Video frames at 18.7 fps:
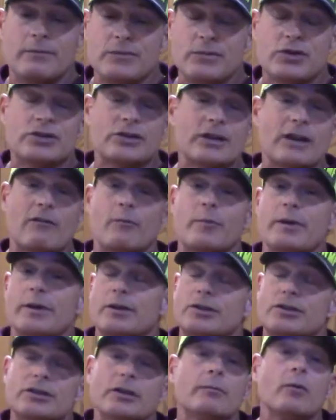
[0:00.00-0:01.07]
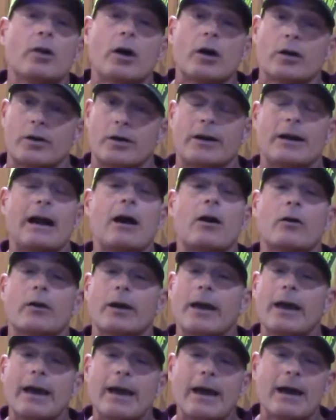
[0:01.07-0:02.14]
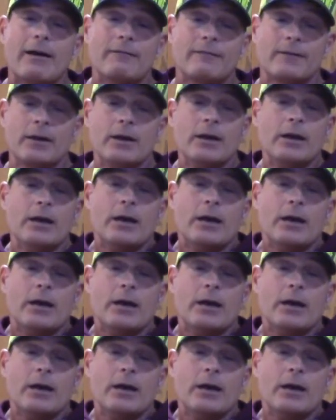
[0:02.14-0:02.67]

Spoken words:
you should never be in the gym longer than an hour and a half,